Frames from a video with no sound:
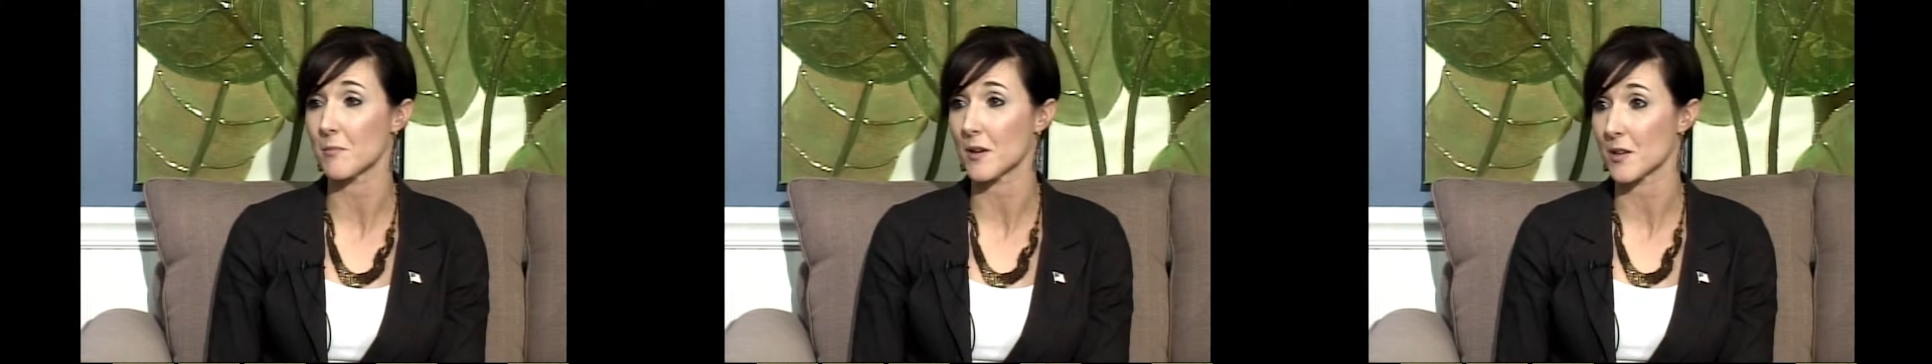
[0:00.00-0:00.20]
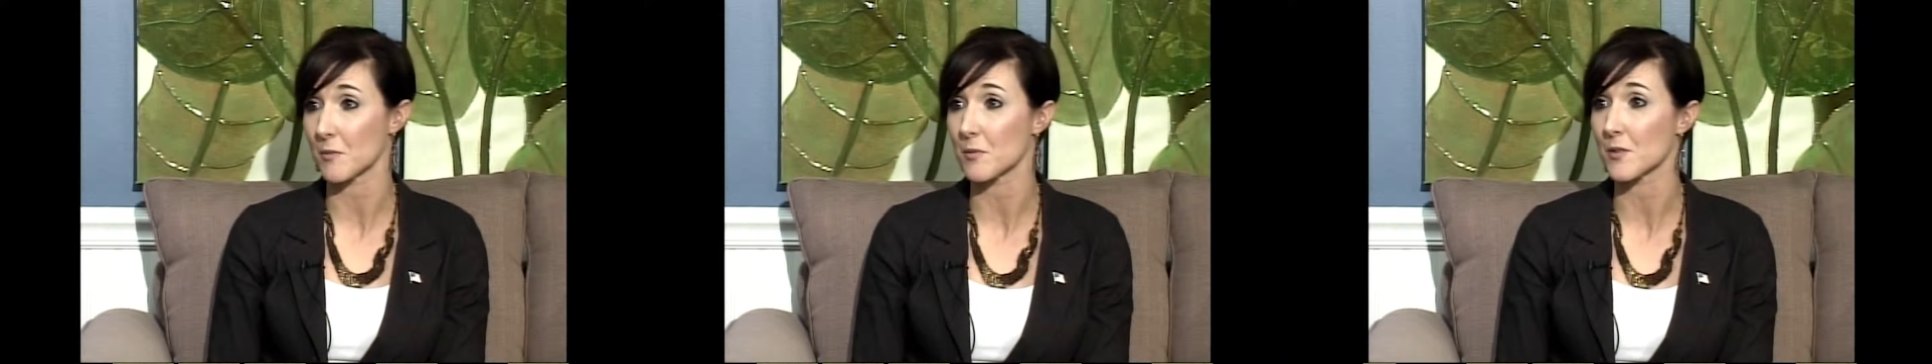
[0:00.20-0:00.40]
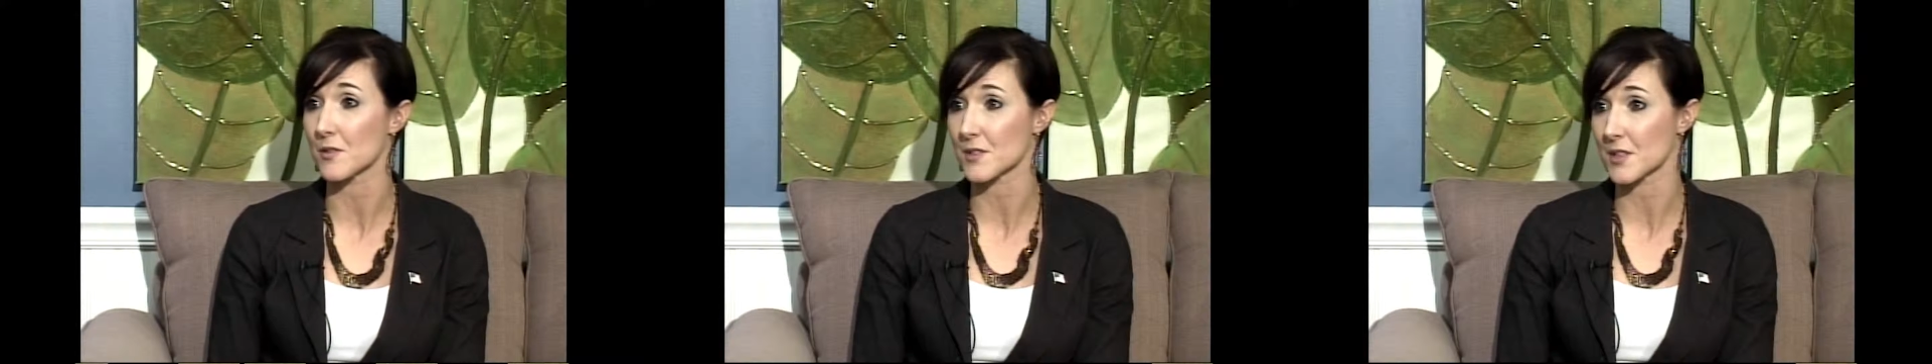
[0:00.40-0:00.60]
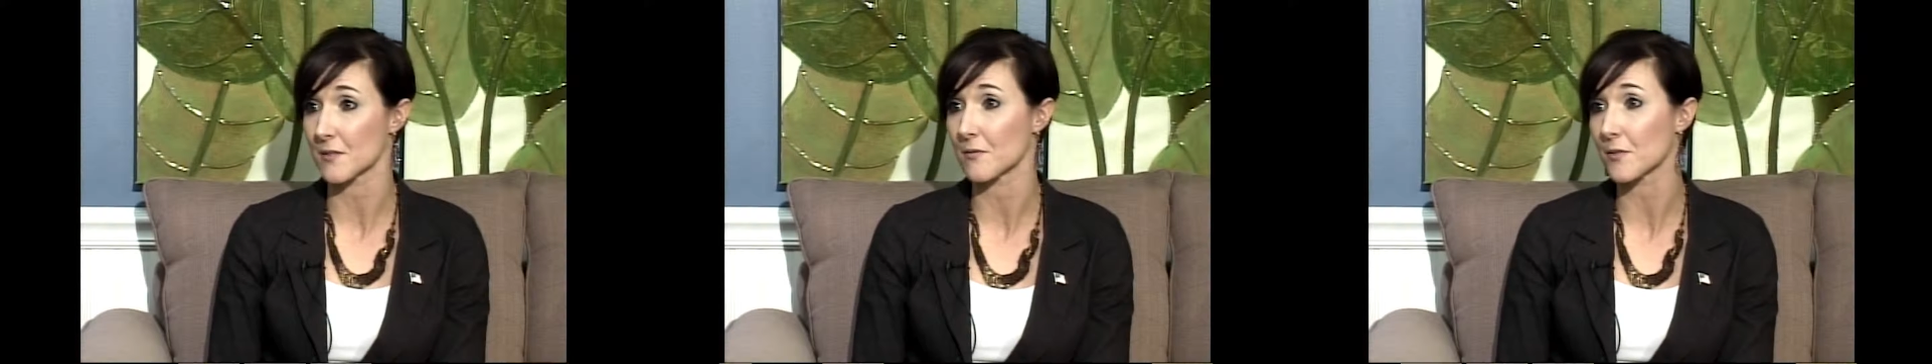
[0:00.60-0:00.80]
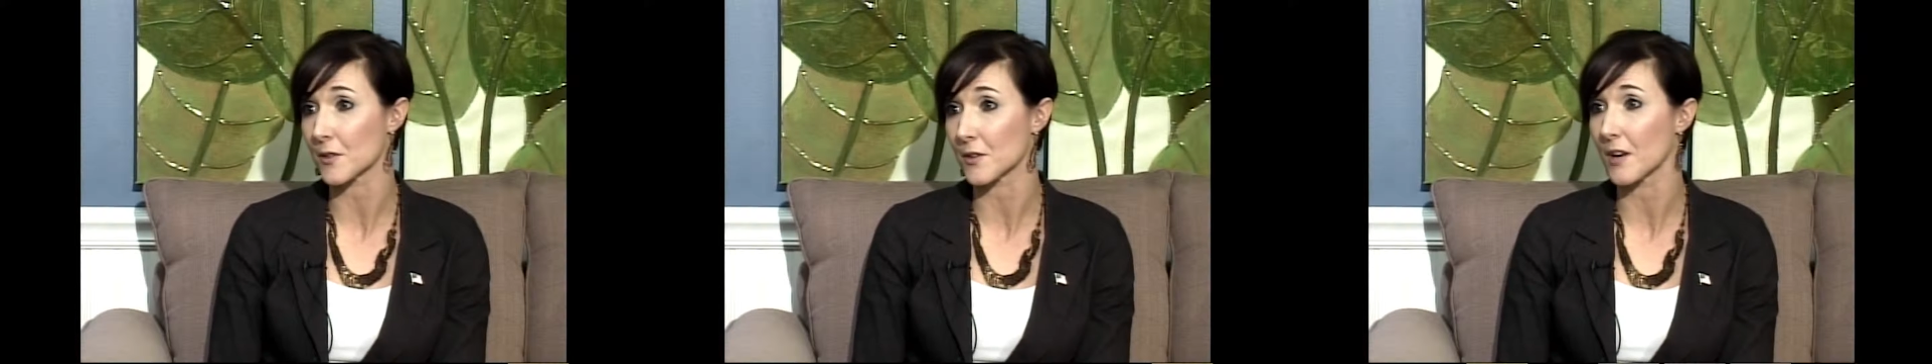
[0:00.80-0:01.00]
better
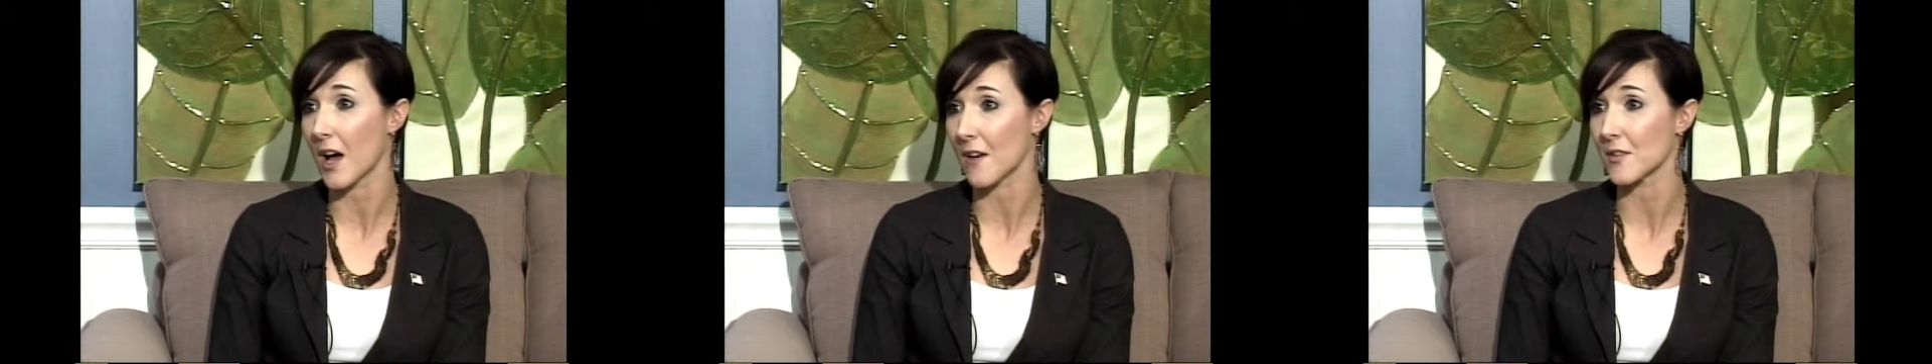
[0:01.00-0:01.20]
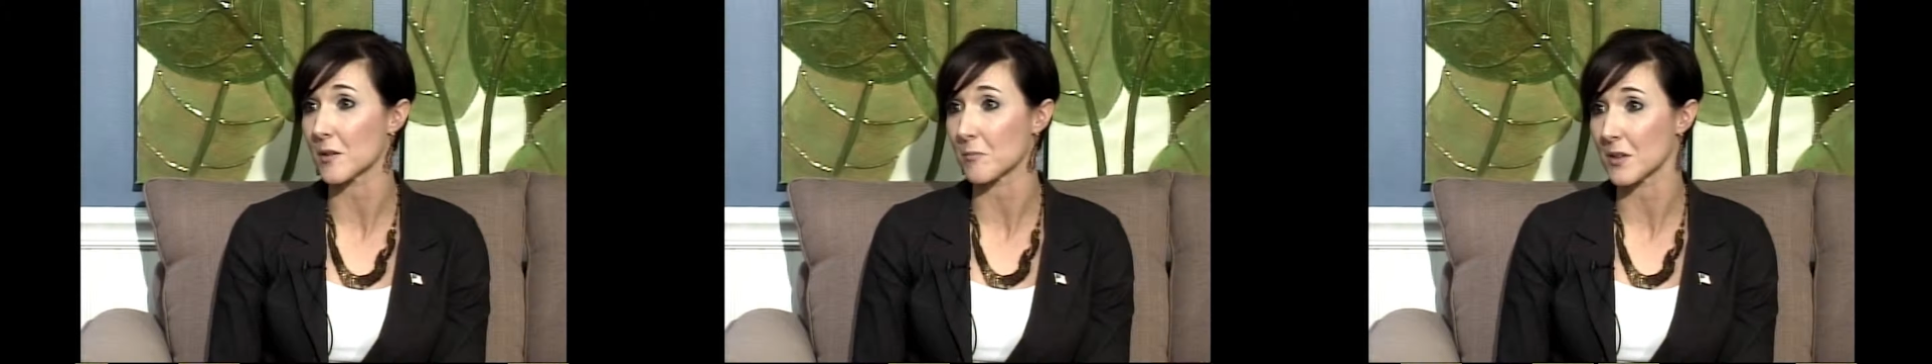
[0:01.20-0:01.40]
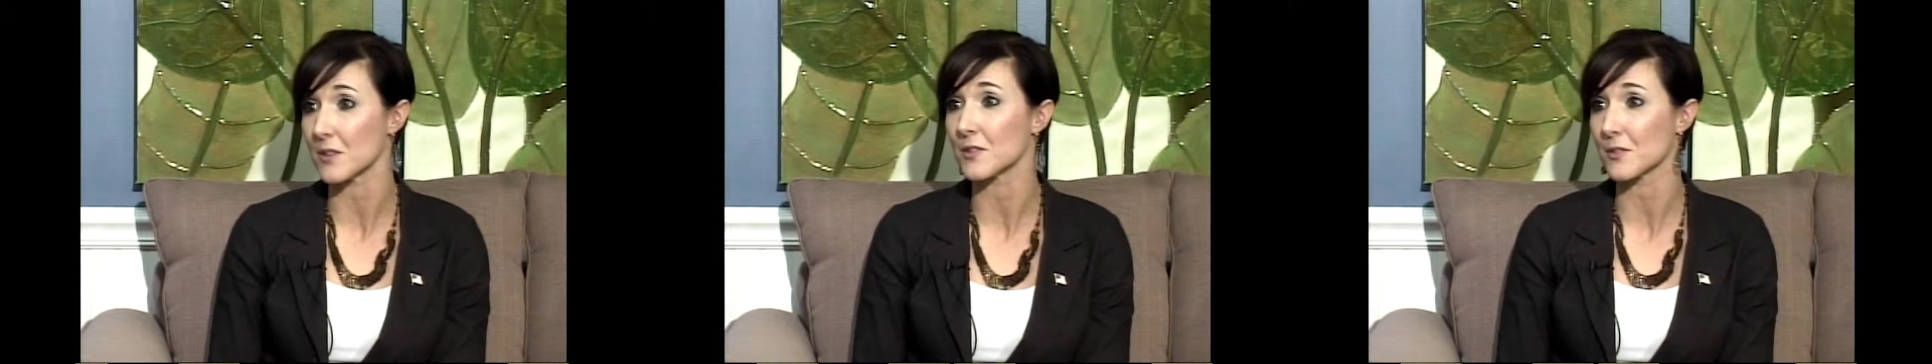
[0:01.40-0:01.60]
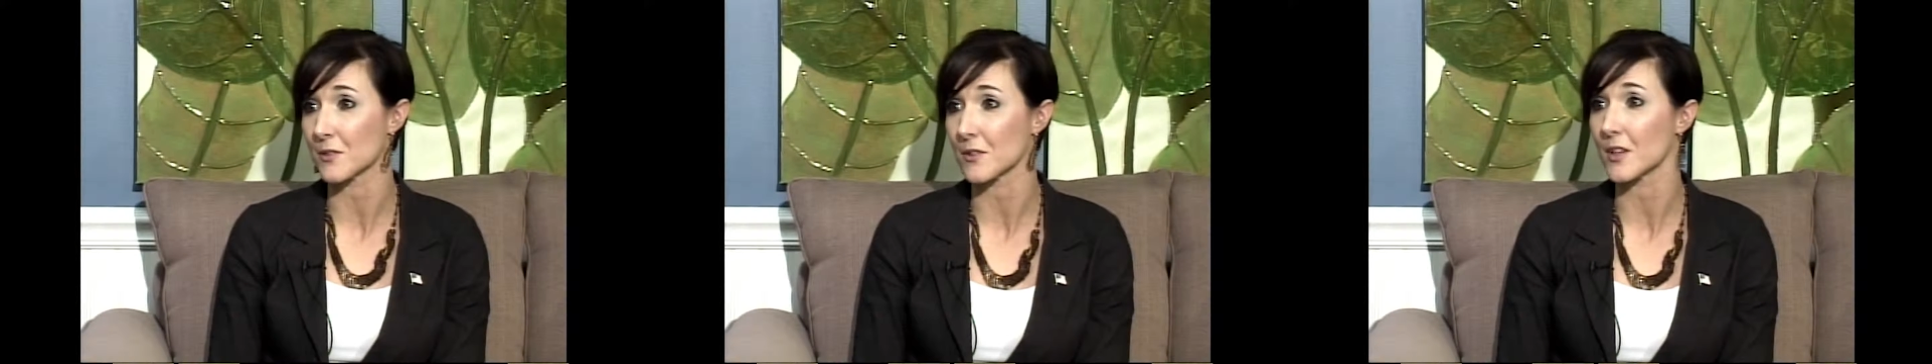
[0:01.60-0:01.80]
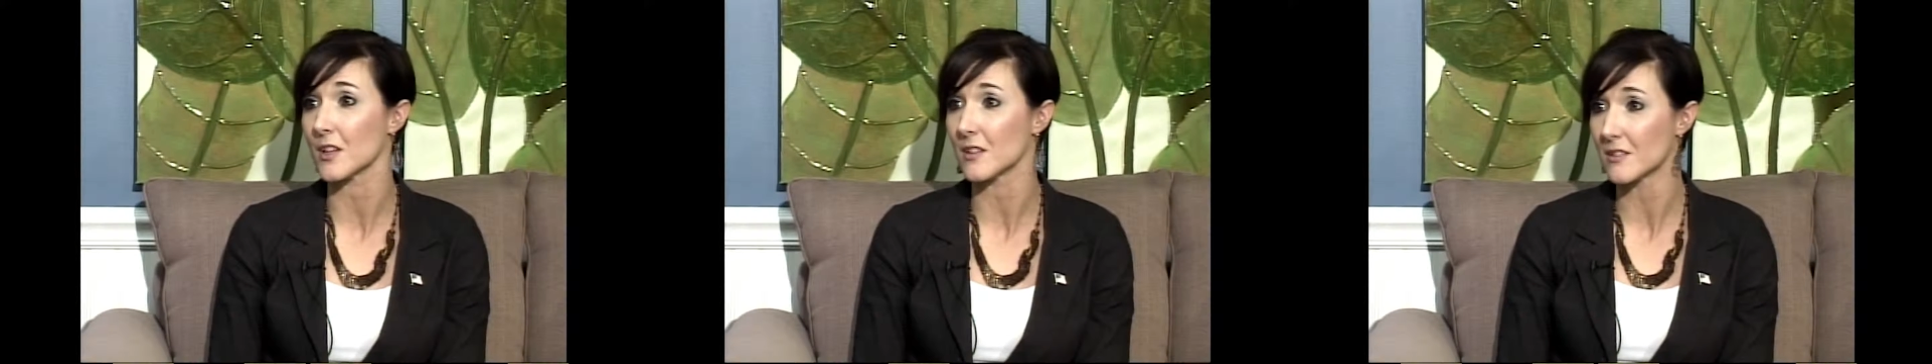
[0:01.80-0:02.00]
person for having been
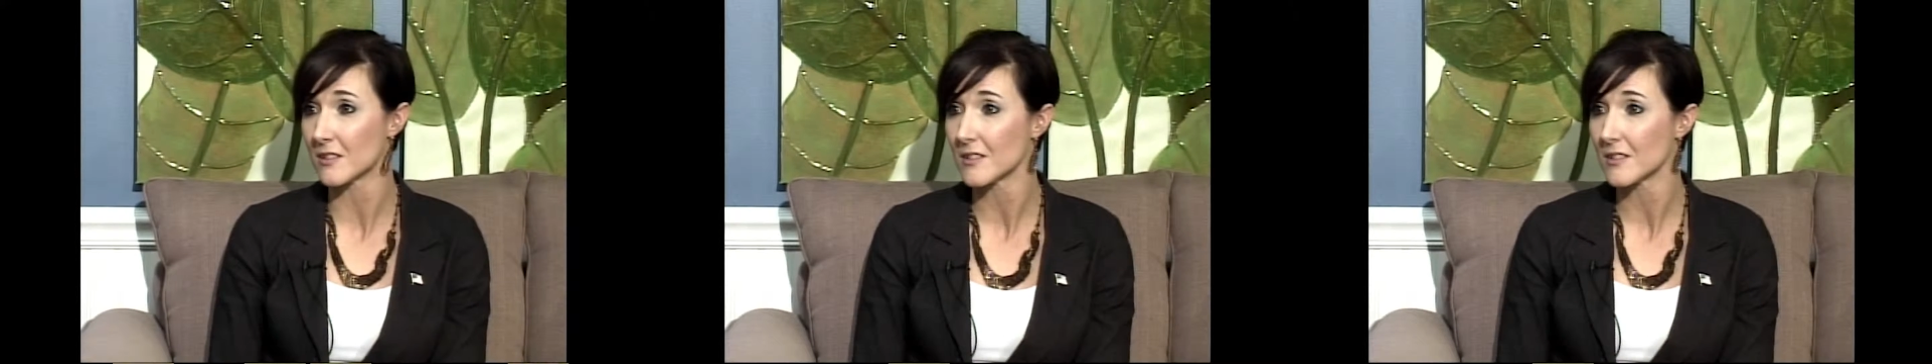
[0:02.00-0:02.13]
through it.